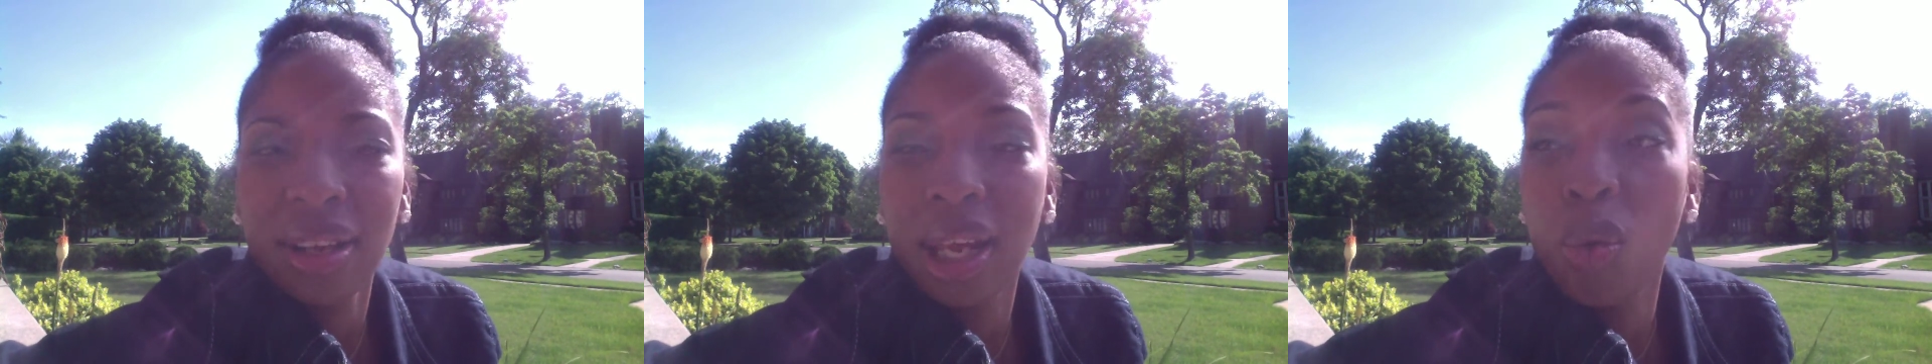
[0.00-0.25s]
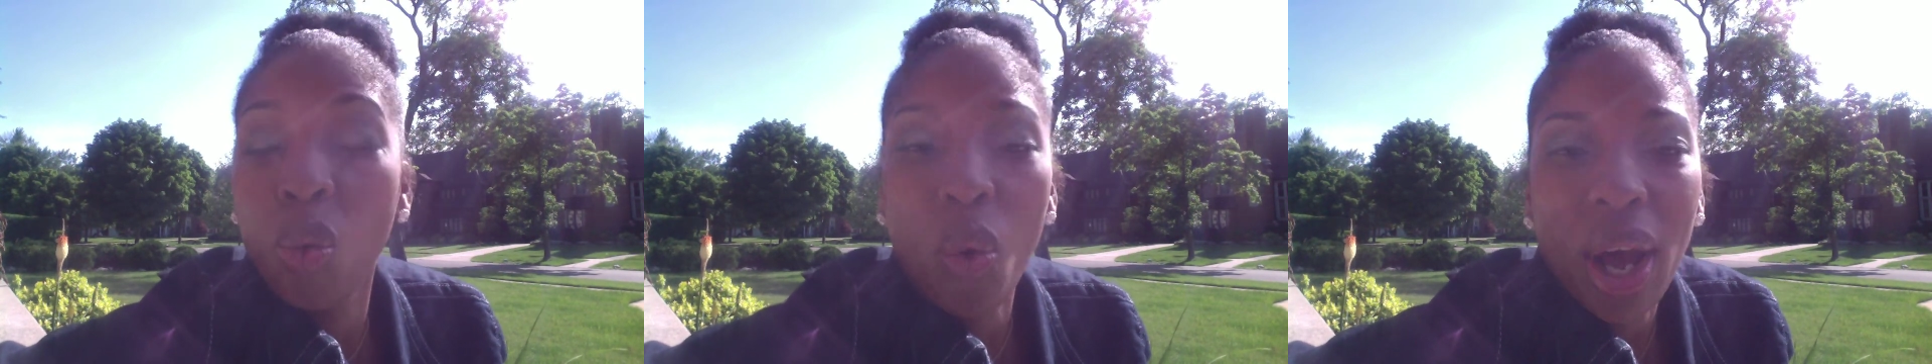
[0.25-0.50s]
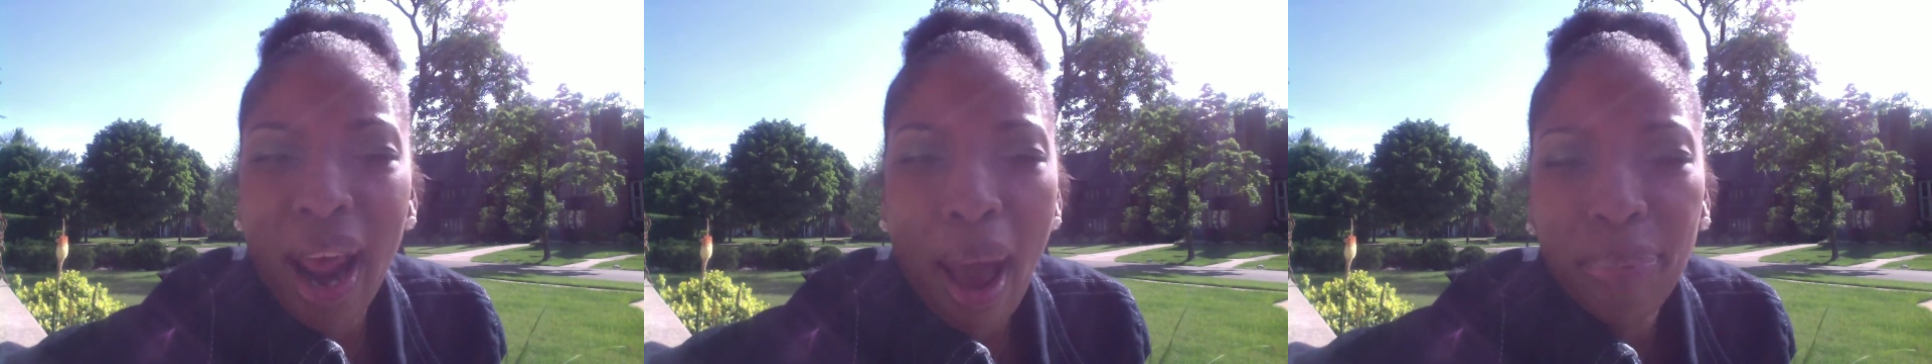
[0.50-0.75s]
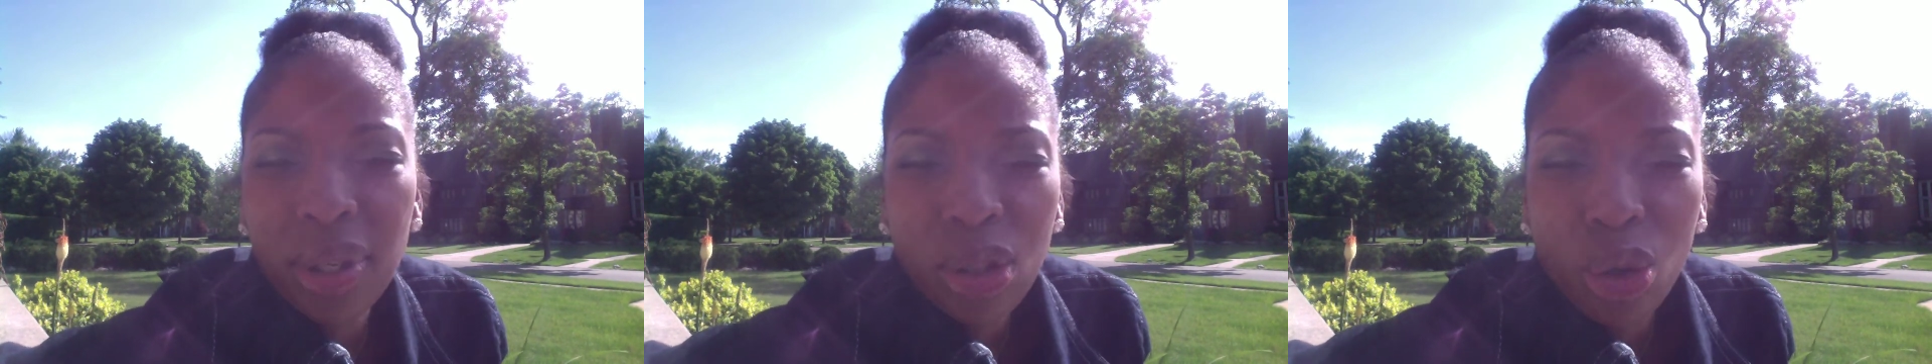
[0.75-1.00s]
Like, what
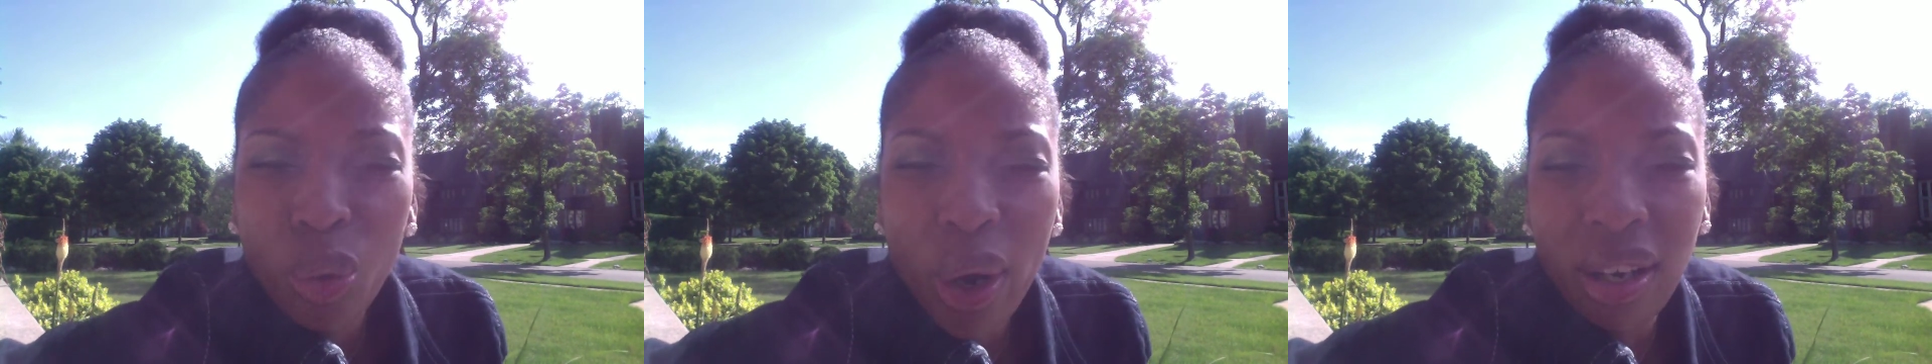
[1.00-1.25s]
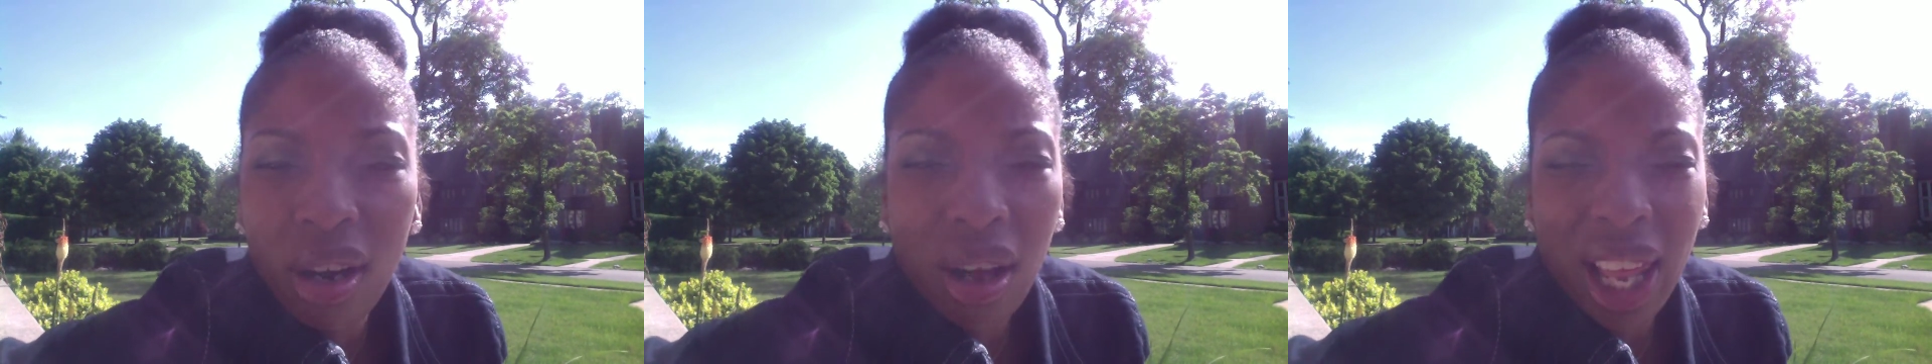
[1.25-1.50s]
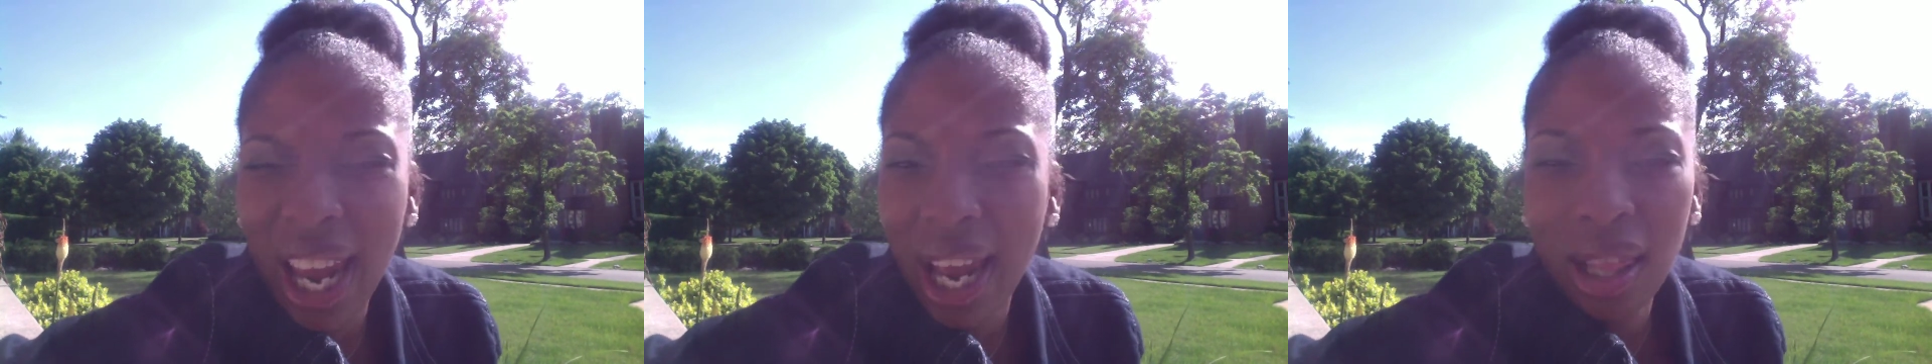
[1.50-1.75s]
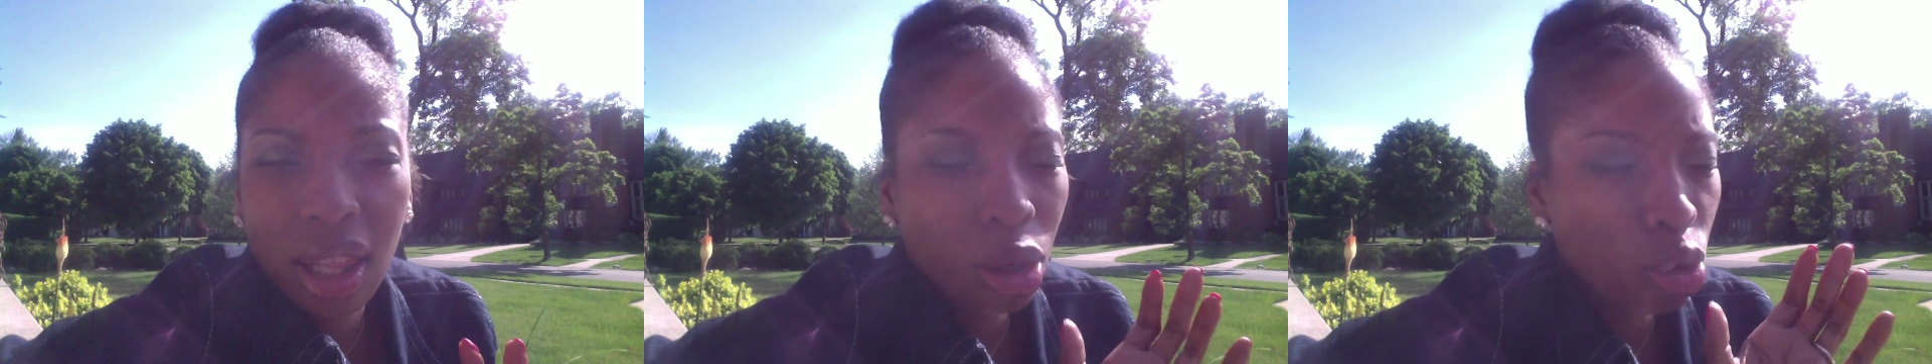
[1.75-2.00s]
happened to a Retinol A,
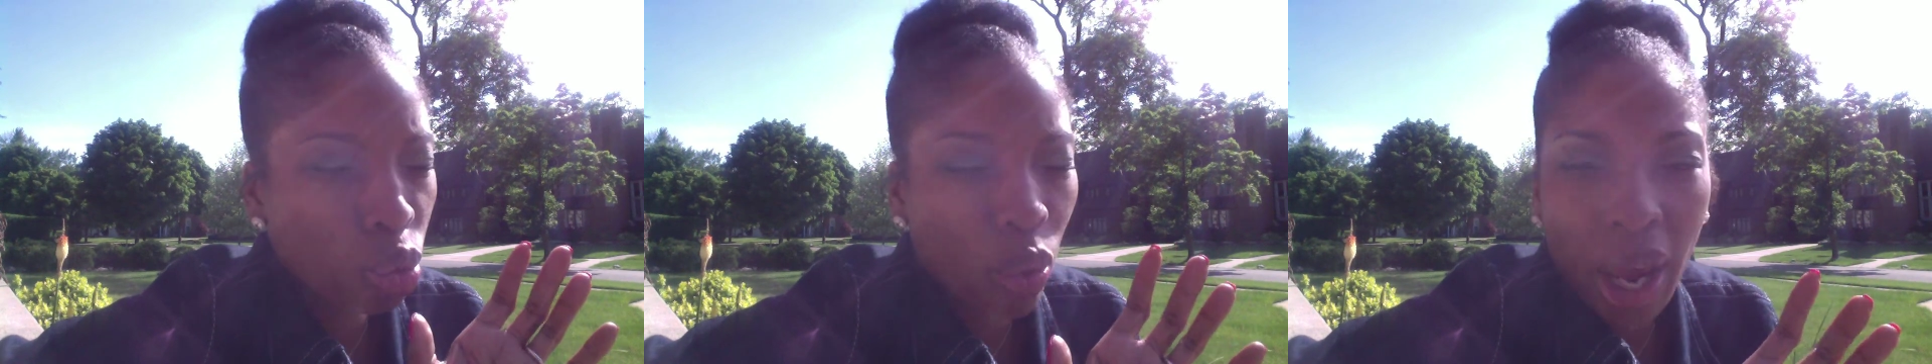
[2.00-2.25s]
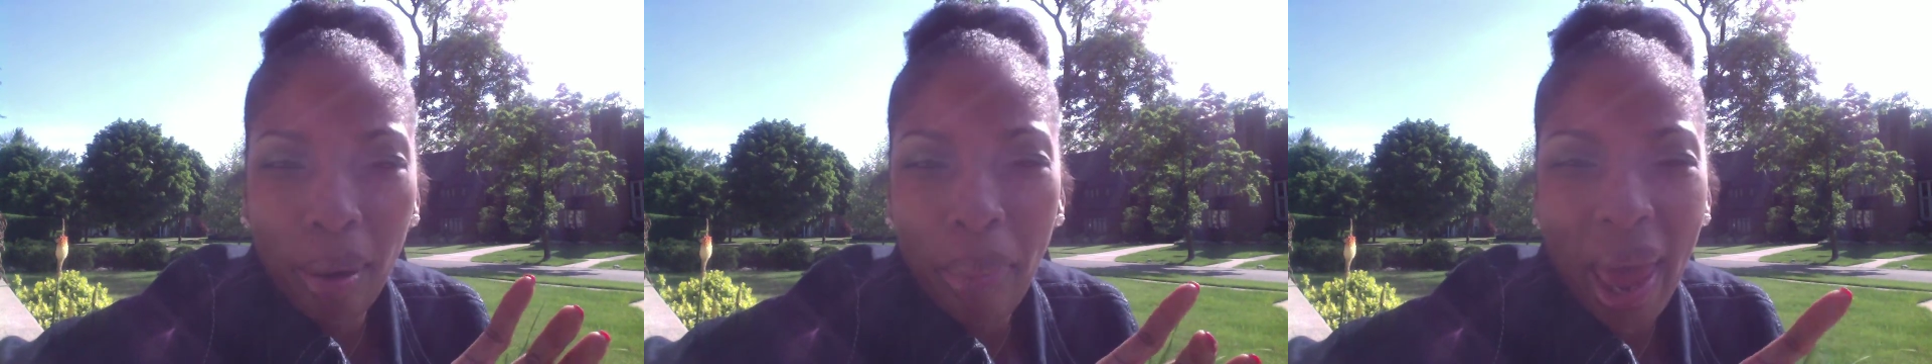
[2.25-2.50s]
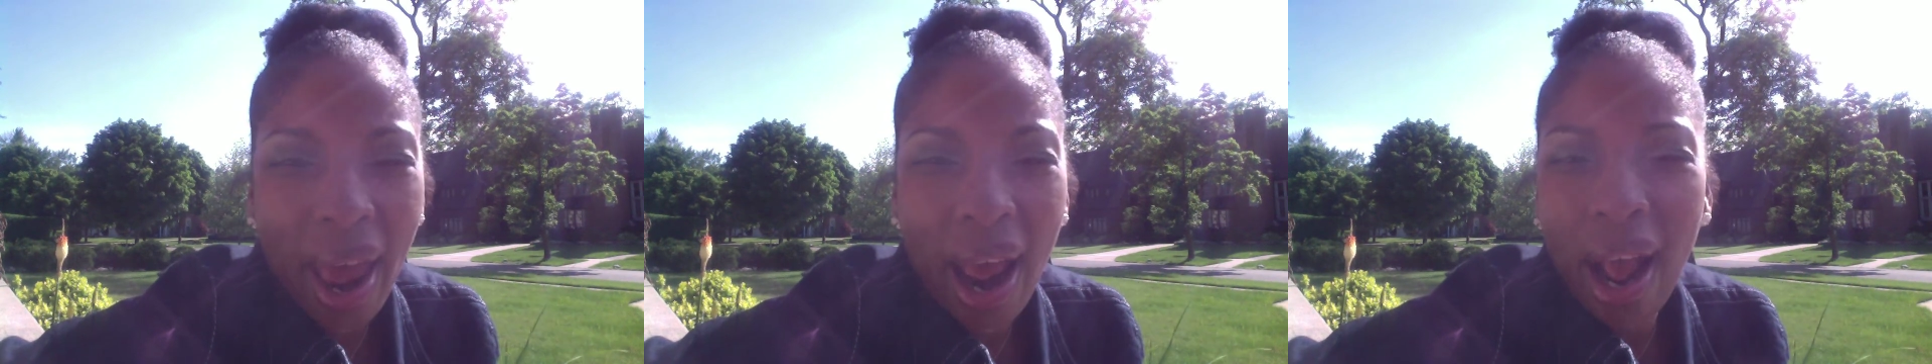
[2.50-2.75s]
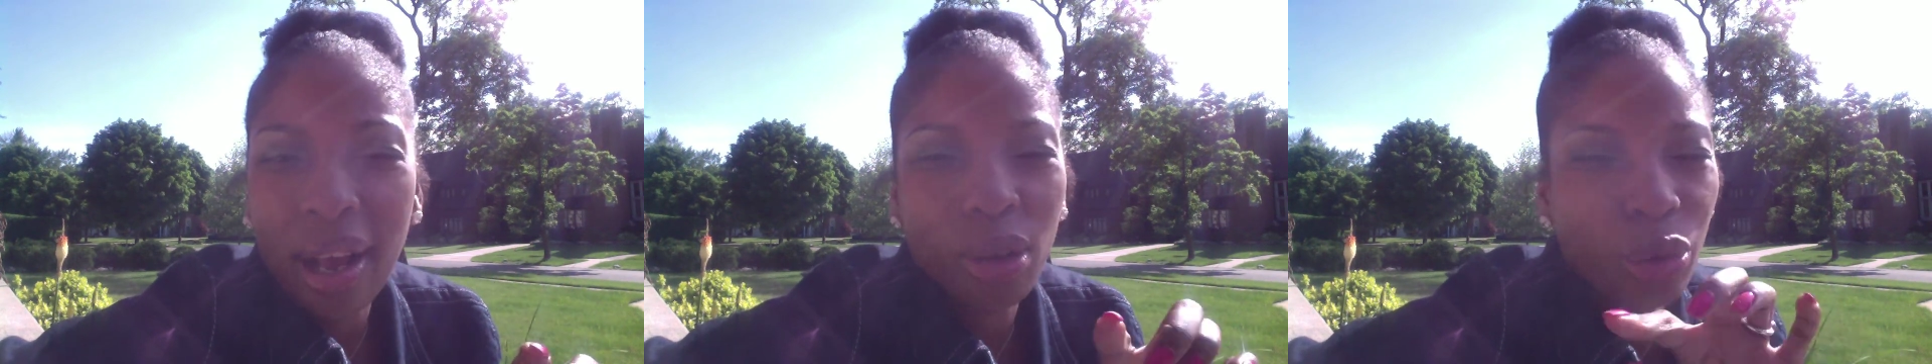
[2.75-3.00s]
the little red
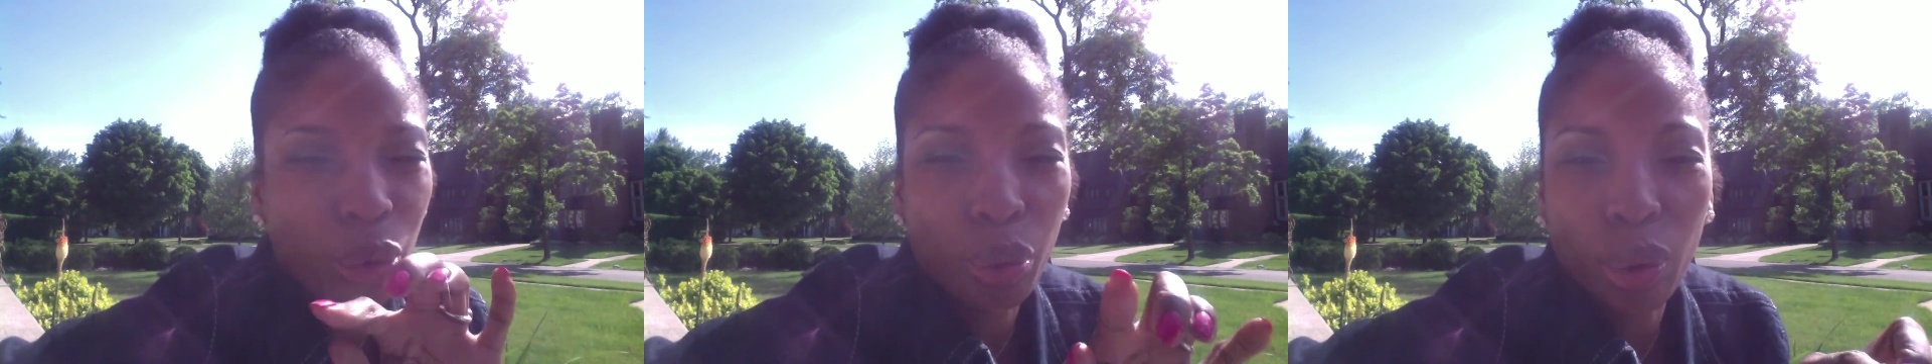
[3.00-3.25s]
pack, with the